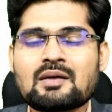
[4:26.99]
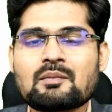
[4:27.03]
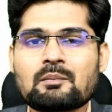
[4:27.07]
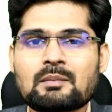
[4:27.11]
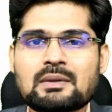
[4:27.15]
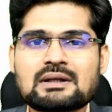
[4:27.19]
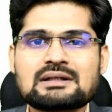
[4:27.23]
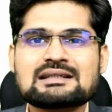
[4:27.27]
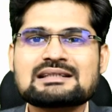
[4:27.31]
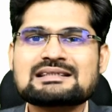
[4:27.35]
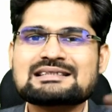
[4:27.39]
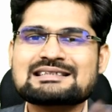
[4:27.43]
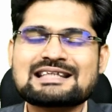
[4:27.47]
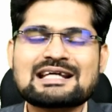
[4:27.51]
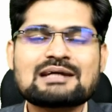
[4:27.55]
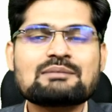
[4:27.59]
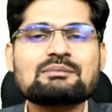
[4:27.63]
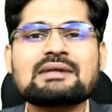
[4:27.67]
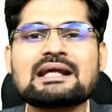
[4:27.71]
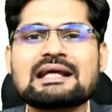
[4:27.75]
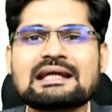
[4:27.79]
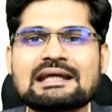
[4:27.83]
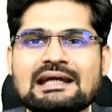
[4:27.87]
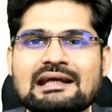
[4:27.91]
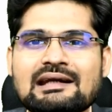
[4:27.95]
But the
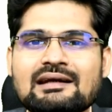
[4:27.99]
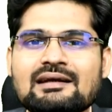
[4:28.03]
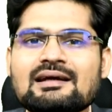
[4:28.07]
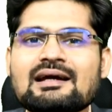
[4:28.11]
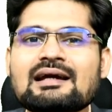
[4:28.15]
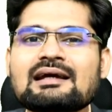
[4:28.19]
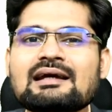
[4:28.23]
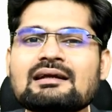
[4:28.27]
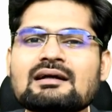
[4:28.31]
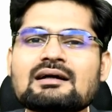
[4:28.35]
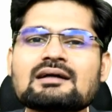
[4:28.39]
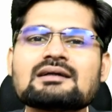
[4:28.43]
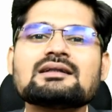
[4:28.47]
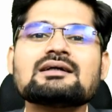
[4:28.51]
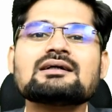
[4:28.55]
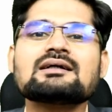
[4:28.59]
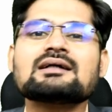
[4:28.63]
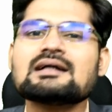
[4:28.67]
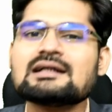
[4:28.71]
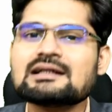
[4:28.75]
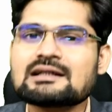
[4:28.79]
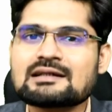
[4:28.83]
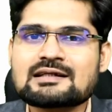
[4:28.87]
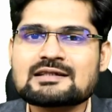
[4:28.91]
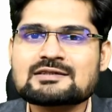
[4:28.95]
same like India, in other
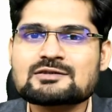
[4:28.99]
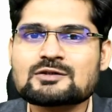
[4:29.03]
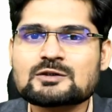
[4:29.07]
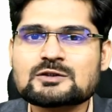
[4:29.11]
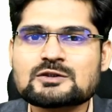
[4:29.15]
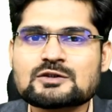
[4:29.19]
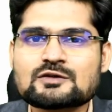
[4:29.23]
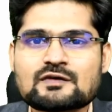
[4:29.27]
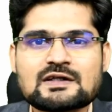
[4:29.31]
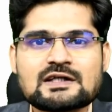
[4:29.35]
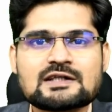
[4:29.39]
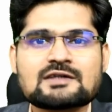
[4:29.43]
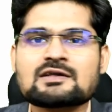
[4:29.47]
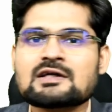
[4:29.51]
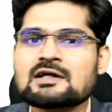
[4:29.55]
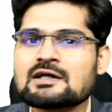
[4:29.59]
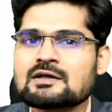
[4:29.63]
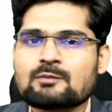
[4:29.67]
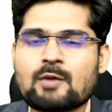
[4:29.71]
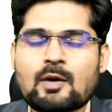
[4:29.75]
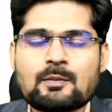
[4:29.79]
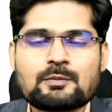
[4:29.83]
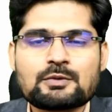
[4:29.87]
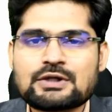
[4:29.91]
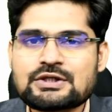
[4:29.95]
countries also where
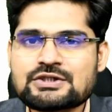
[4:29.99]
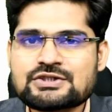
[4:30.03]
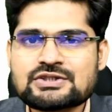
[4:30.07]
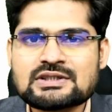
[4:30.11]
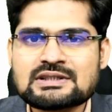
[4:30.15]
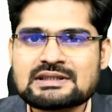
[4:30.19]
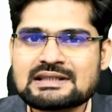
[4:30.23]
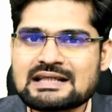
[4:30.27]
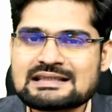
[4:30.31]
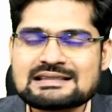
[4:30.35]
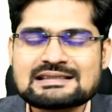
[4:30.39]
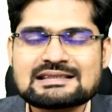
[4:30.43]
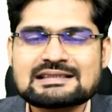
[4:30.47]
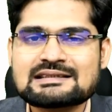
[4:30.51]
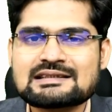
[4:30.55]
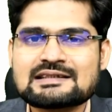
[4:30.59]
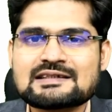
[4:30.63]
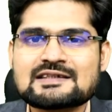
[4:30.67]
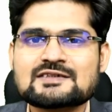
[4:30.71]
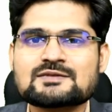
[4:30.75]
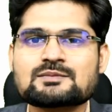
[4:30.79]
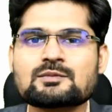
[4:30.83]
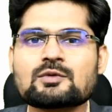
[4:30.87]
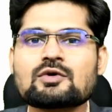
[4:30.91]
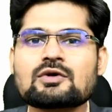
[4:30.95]
population density
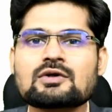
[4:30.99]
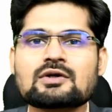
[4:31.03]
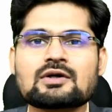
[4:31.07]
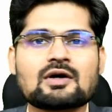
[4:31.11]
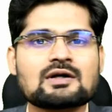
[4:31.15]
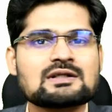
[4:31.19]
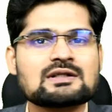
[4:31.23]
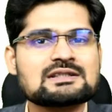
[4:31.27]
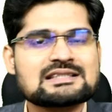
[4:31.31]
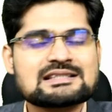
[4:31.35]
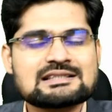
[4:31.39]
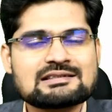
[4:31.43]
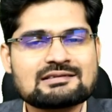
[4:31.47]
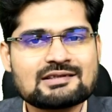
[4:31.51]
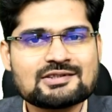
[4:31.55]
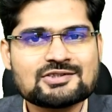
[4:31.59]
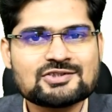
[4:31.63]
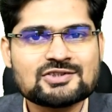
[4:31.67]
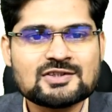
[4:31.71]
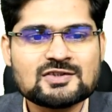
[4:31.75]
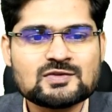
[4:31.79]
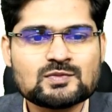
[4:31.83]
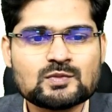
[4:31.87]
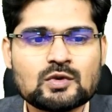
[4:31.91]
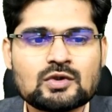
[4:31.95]
is more,
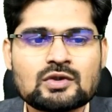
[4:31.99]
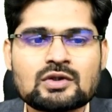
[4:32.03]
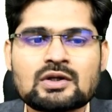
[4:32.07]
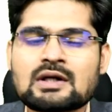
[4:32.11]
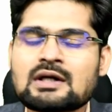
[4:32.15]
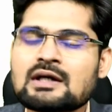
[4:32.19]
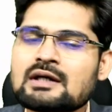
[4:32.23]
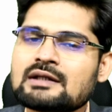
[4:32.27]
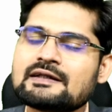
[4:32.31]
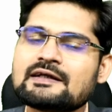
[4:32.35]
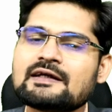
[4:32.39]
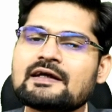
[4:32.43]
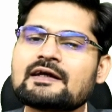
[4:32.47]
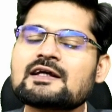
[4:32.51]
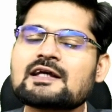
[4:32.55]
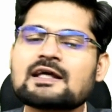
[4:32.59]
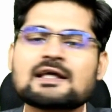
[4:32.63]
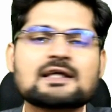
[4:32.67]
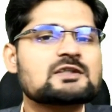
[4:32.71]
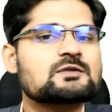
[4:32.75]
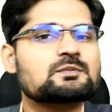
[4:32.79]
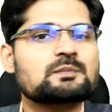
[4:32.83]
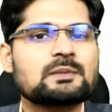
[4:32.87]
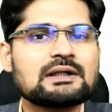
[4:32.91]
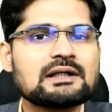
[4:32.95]
concentration is more, the
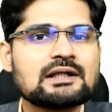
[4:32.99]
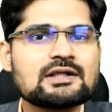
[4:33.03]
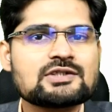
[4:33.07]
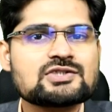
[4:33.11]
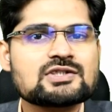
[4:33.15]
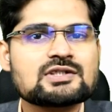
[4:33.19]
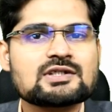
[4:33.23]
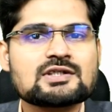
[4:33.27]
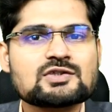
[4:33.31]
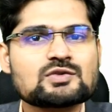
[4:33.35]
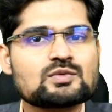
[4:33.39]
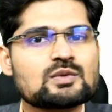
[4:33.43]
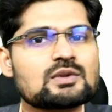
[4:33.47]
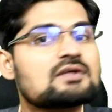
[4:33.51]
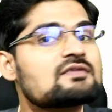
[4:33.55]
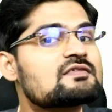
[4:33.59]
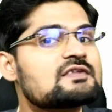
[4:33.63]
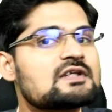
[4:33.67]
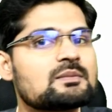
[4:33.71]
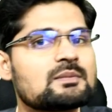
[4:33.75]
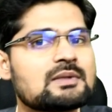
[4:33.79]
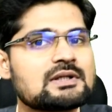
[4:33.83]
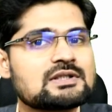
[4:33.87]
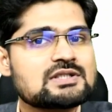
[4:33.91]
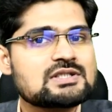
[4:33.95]
expenditure is one of
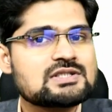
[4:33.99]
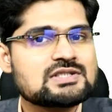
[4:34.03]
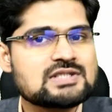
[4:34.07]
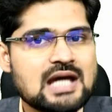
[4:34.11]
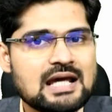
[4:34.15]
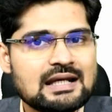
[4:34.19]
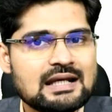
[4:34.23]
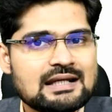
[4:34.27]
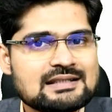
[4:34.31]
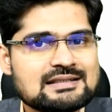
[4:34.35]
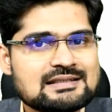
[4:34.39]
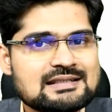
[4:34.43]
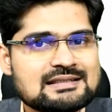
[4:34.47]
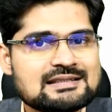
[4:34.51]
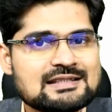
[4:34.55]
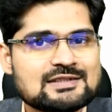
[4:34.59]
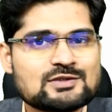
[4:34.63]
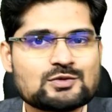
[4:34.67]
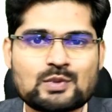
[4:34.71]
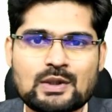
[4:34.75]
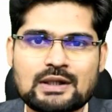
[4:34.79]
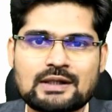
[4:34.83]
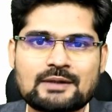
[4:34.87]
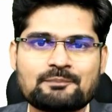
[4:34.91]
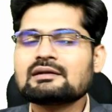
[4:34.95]
the major challenges as
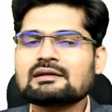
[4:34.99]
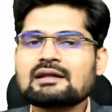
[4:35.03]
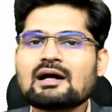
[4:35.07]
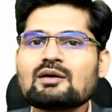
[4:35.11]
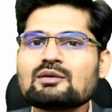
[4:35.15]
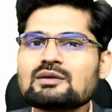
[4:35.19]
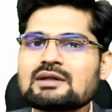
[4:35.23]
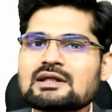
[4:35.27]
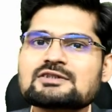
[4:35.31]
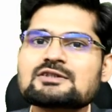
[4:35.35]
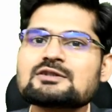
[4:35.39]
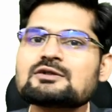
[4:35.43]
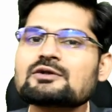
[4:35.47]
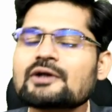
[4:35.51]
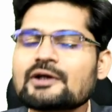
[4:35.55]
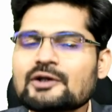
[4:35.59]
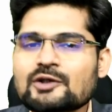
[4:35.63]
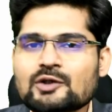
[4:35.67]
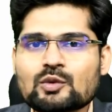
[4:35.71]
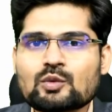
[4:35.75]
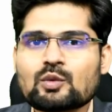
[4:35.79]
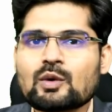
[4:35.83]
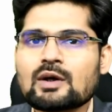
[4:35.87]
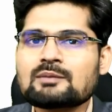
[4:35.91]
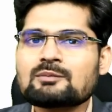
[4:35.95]
well. Now let's look
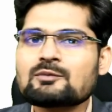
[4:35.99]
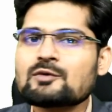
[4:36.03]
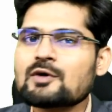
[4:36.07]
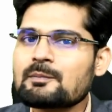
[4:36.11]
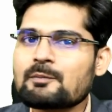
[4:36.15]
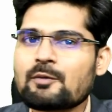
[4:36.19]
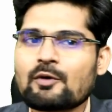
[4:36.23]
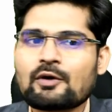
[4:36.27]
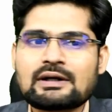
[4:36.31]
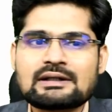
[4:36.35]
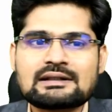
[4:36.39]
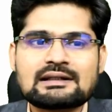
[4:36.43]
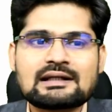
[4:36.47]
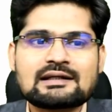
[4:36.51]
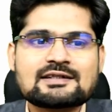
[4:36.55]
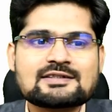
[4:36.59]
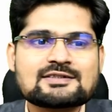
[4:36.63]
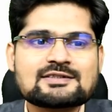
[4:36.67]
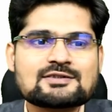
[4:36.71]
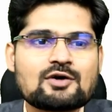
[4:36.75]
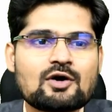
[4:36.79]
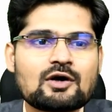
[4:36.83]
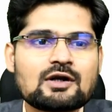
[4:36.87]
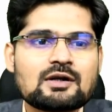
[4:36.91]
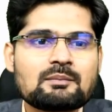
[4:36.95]
into one more point, that is
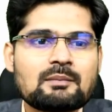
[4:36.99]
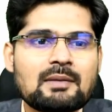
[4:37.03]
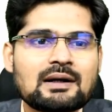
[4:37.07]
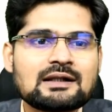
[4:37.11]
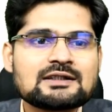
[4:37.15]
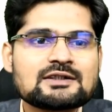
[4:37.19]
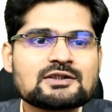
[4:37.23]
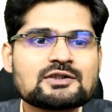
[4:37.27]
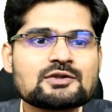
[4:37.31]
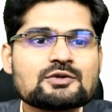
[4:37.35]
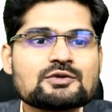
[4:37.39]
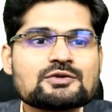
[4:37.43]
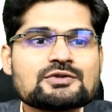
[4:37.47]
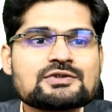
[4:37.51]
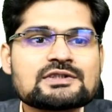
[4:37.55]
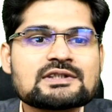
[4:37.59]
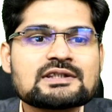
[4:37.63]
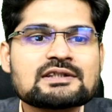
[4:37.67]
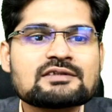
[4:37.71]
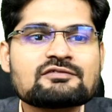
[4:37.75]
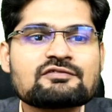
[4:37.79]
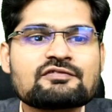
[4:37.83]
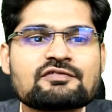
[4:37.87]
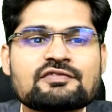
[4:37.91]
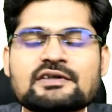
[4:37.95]
called
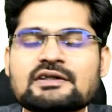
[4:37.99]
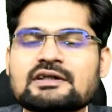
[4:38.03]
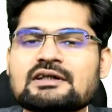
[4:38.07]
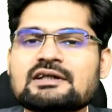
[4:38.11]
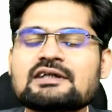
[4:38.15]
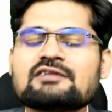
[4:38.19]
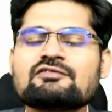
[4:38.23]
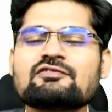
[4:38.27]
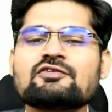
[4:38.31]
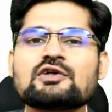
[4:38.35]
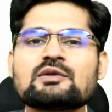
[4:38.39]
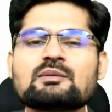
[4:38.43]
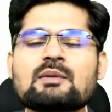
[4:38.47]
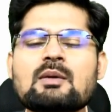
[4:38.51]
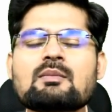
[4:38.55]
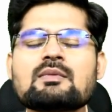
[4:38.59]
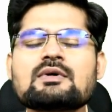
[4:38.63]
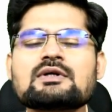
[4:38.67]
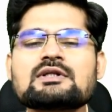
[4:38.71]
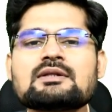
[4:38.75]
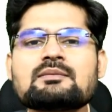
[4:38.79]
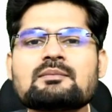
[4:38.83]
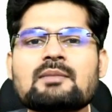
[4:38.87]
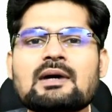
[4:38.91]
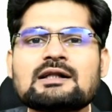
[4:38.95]
Malthusian fear. If you
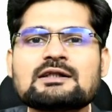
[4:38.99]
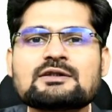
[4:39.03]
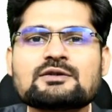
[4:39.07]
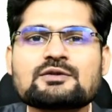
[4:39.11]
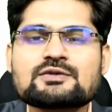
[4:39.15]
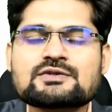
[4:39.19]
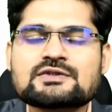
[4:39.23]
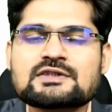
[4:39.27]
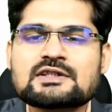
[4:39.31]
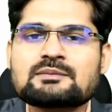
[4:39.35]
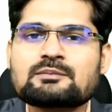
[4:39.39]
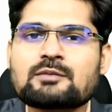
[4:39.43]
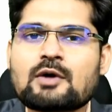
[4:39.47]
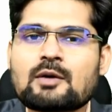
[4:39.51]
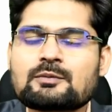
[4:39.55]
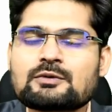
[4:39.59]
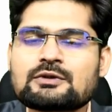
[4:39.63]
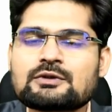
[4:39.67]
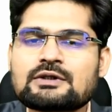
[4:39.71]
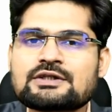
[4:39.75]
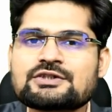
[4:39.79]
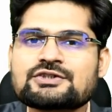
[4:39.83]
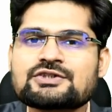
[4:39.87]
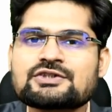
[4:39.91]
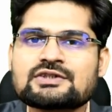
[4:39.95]
remember the Malthusian
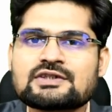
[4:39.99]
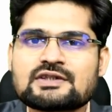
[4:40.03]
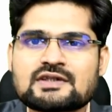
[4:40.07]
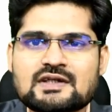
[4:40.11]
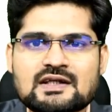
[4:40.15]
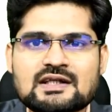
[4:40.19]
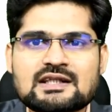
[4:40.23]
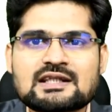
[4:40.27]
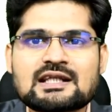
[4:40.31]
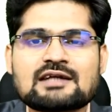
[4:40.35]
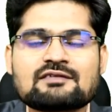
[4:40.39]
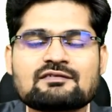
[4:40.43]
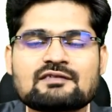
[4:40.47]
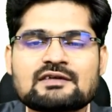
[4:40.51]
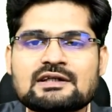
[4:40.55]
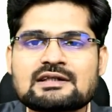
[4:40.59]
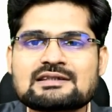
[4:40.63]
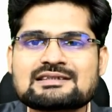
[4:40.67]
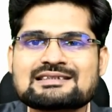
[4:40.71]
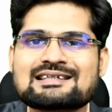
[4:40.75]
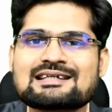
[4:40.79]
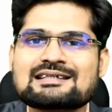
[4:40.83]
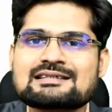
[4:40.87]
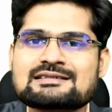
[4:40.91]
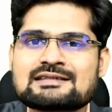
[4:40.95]
population theory that we
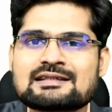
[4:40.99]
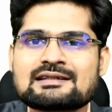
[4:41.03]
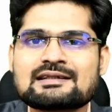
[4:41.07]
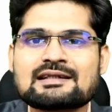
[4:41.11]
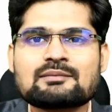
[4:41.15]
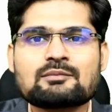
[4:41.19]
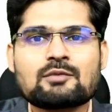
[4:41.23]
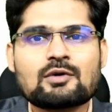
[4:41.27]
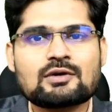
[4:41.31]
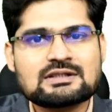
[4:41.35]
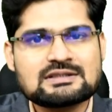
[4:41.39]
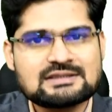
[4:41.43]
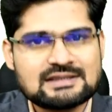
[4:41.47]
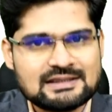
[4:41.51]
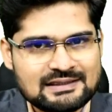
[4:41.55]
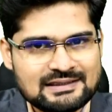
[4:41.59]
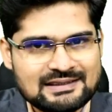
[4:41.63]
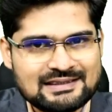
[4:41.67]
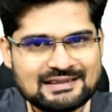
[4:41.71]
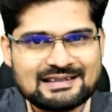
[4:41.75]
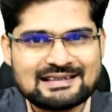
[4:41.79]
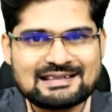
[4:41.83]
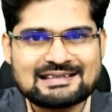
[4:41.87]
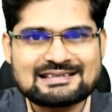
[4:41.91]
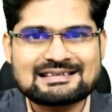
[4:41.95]
discussed in the models and
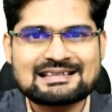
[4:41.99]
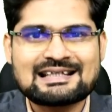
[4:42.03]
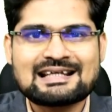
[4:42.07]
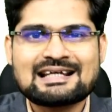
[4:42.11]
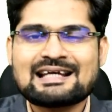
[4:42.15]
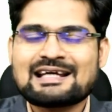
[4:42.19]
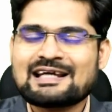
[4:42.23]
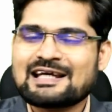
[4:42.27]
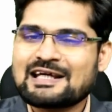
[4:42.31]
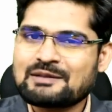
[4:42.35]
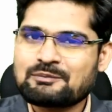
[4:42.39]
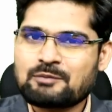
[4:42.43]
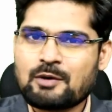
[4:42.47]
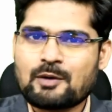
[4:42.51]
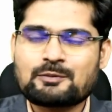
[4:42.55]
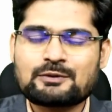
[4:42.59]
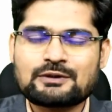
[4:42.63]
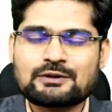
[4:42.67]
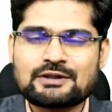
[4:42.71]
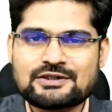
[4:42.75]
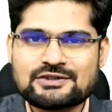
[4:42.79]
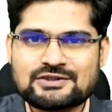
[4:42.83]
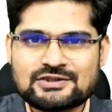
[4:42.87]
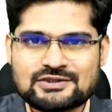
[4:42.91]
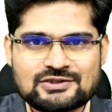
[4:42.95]
theories in
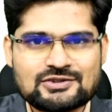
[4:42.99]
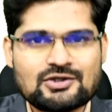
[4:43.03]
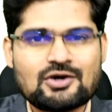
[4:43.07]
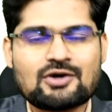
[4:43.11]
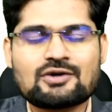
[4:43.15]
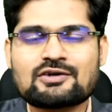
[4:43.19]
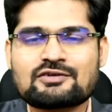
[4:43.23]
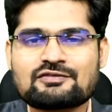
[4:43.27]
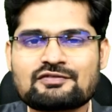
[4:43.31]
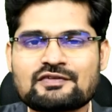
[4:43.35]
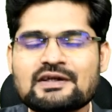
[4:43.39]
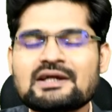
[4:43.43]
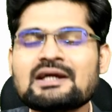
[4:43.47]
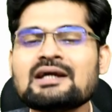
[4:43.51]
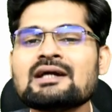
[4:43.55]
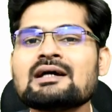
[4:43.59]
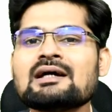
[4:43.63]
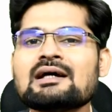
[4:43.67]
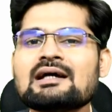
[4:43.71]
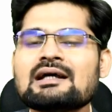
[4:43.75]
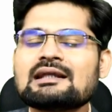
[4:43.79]
population geography.